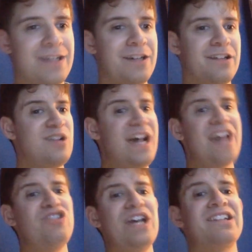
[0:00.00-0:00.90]
So Nia
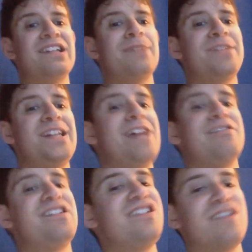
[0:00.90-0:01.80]
Jax ended up saying that if
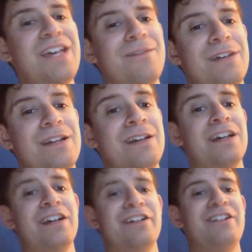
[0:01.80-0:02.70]
she's leaving,
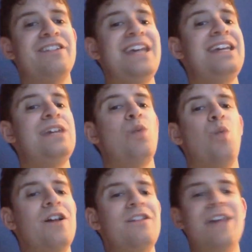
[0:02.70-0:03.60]
she's taking
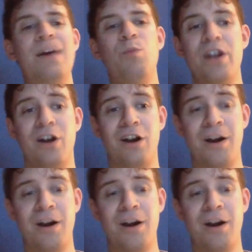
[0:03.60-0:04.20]
one of them with her.